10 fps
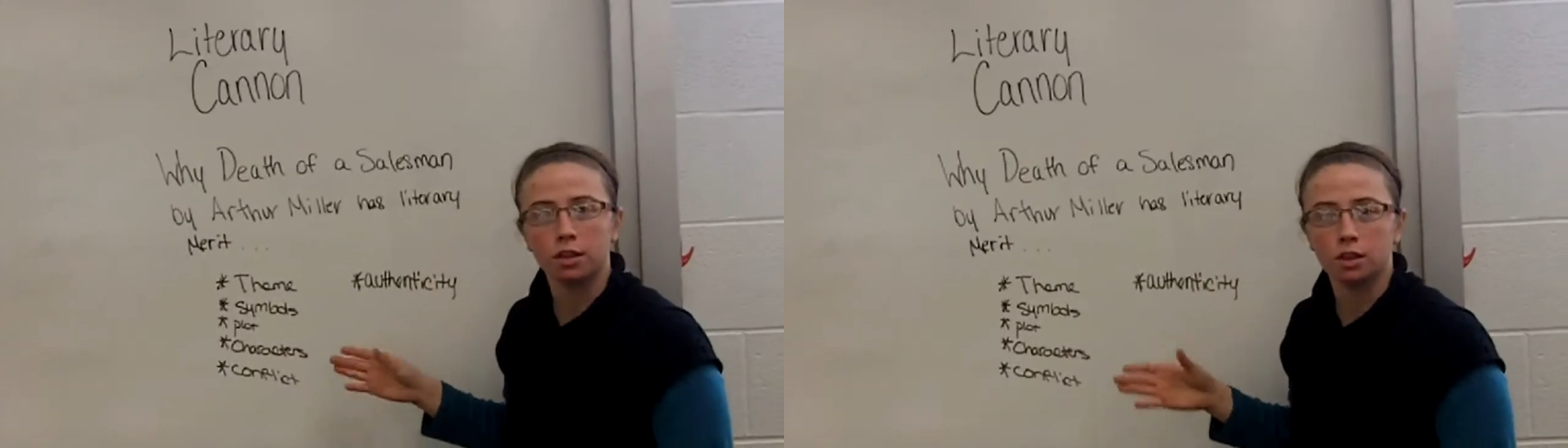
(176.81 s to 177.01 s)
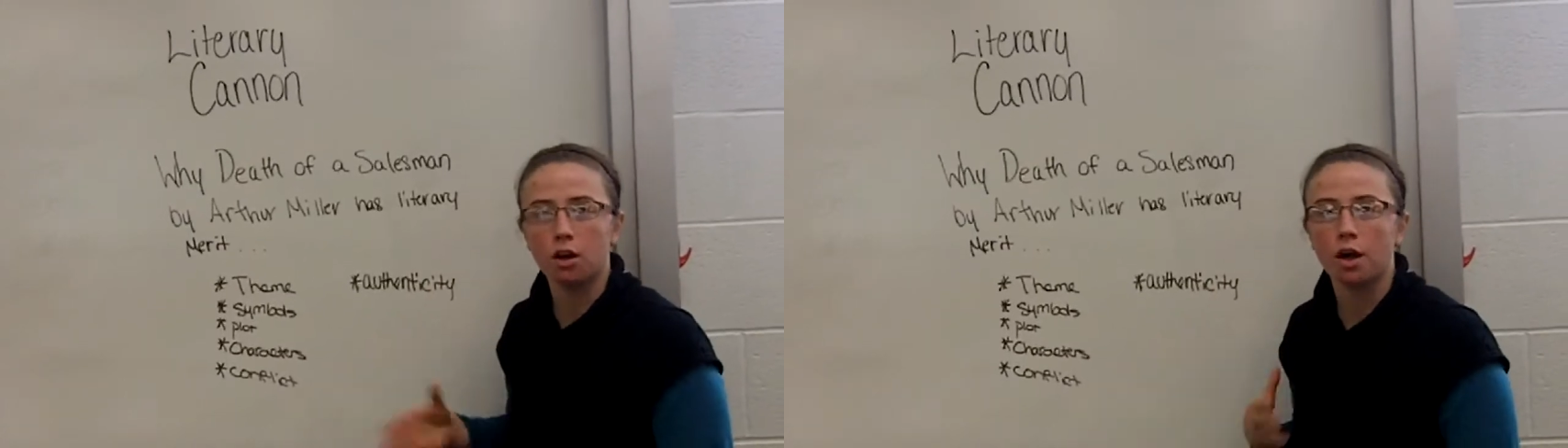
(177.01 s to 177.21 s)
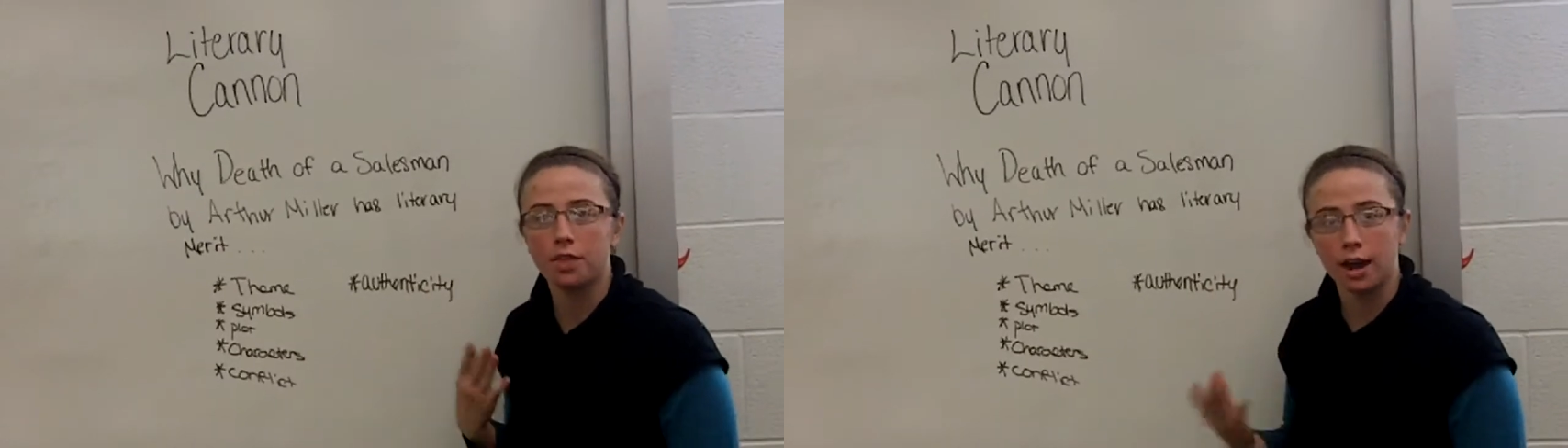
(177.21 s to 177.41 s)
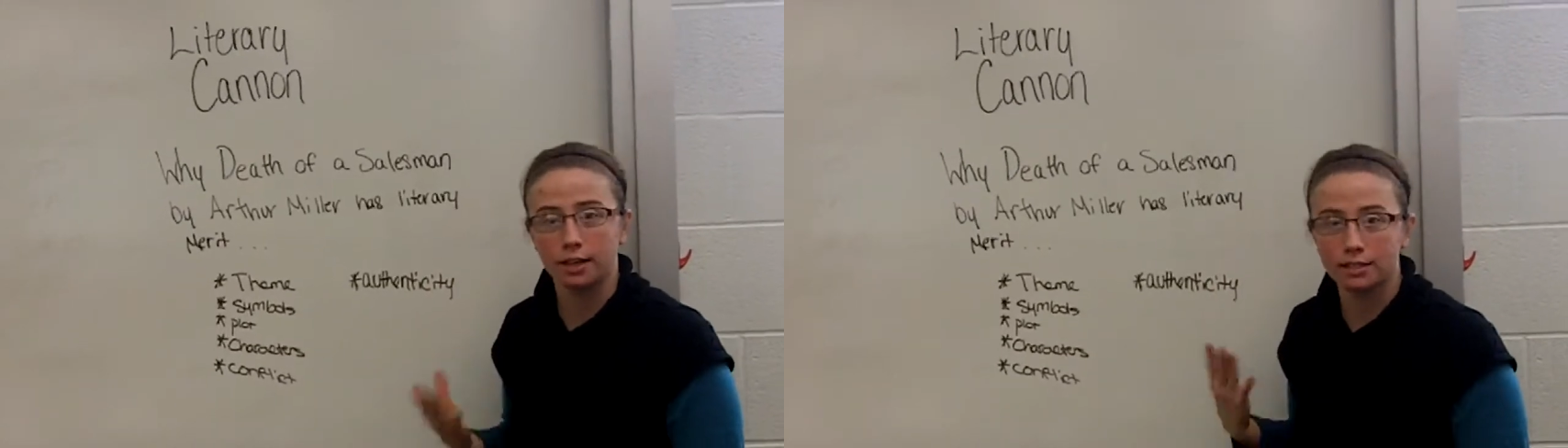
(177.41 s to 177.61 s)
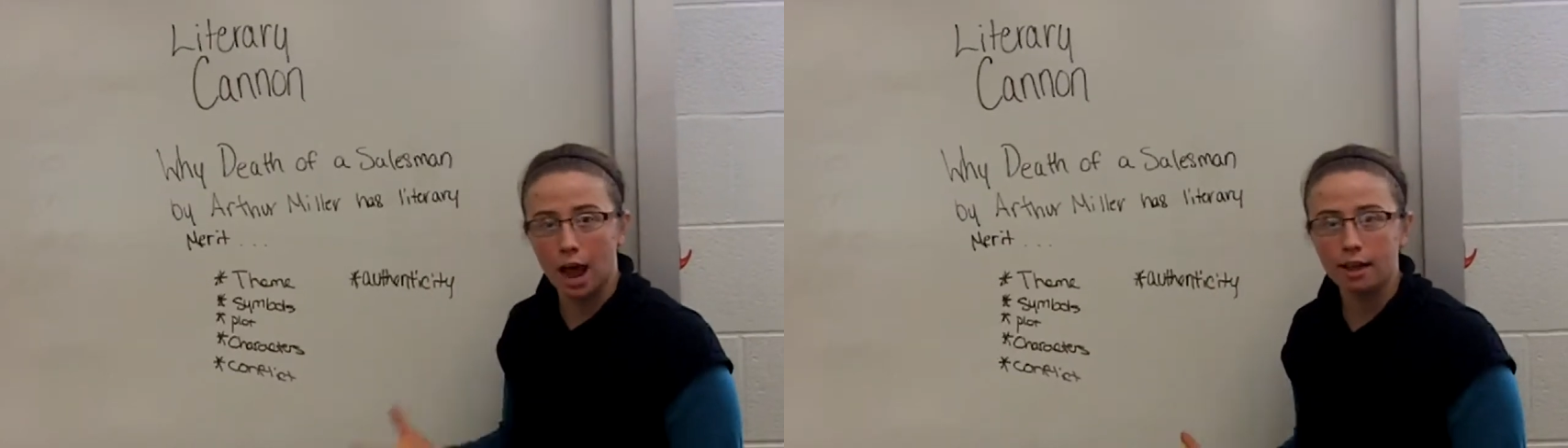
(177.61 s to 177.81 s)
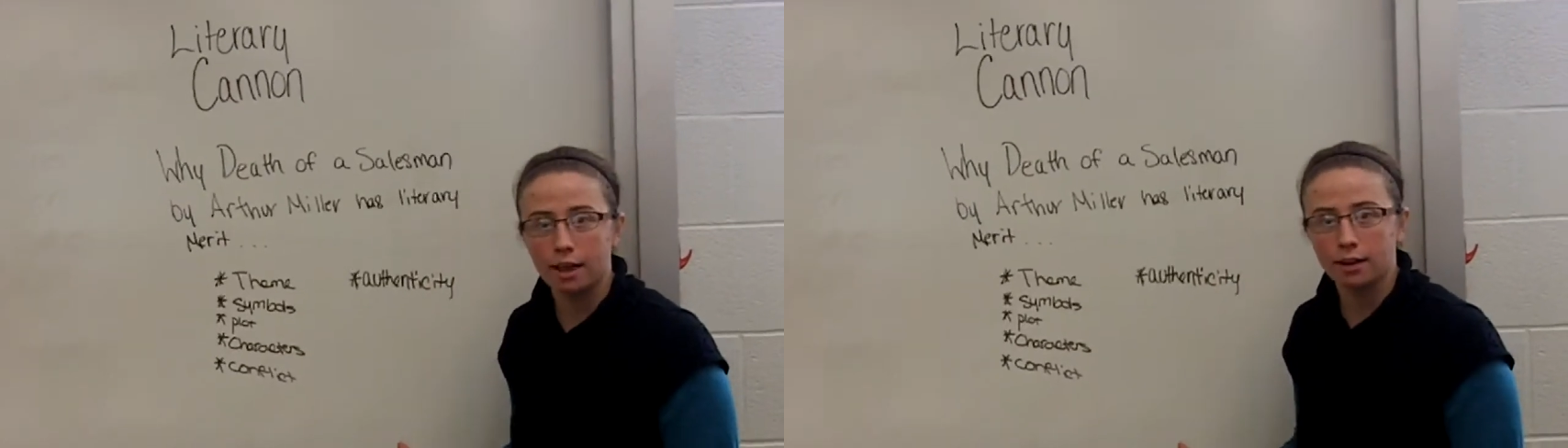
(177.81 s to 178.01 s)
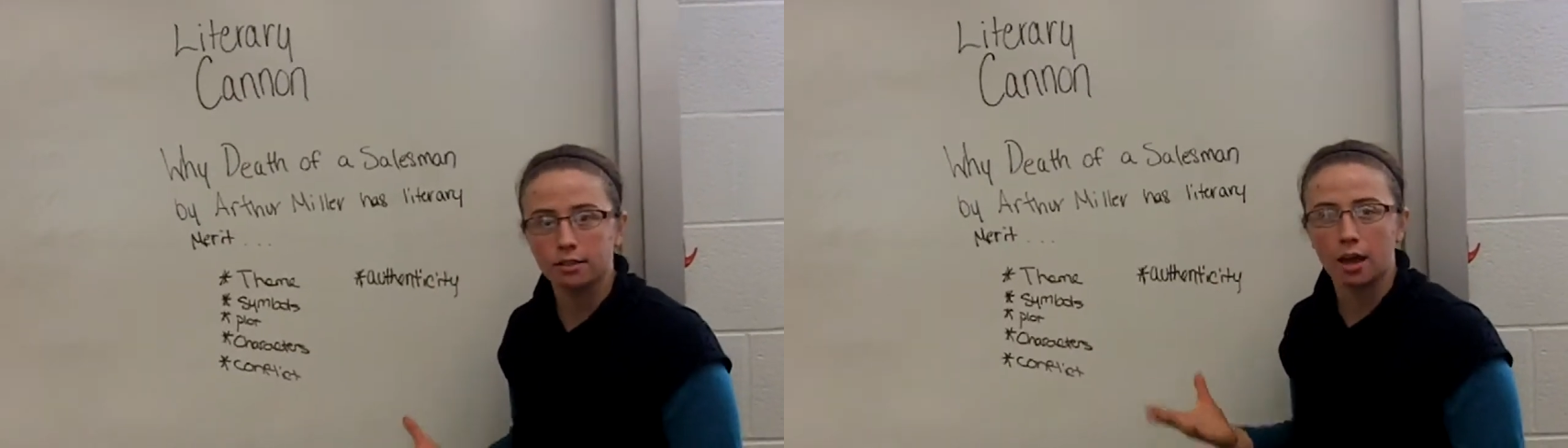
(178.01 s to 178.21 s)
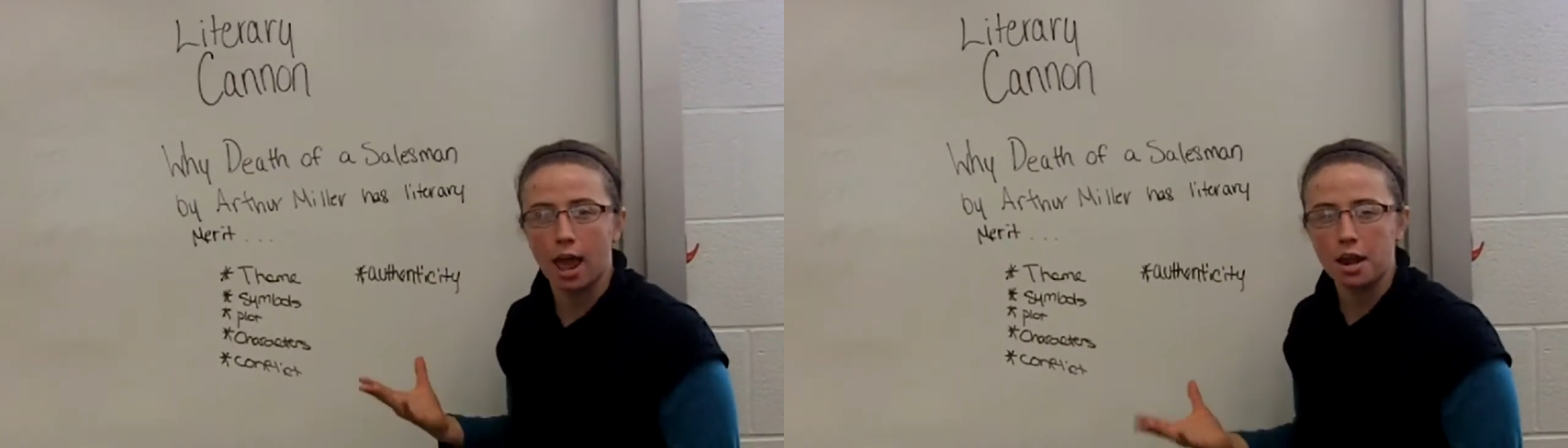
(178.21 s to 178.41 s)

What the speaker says: with an authentic dialect,